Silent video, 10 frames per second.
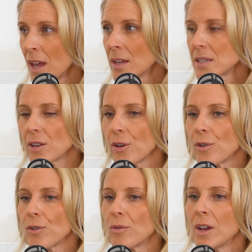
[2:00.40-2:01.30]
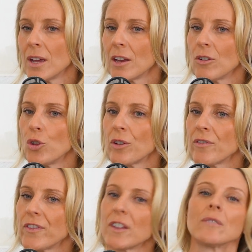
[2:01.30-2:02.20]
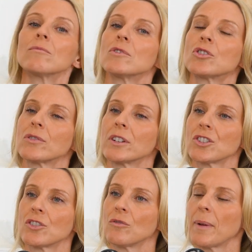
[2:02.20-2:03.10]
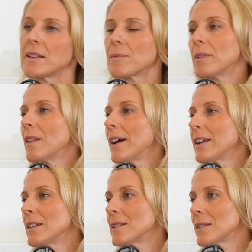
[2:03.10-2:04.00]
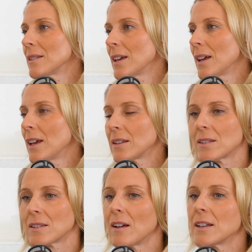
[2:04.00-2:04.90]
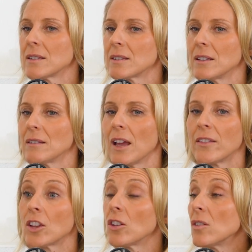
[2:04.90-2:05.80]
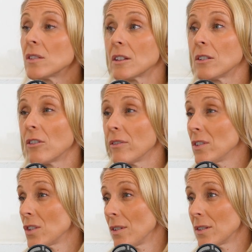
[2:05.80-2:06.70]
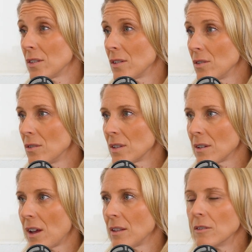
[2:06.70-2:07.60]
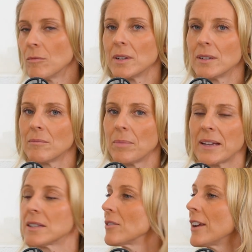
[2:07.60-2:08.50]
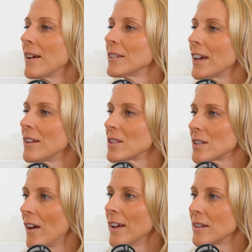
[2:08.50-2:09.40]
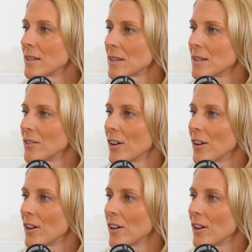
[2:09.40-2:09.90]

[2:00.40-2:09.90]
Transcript: So, a lot of the traditional based Pilates exercises and the cues that a lot of instructors use are a little bit based on outdated science.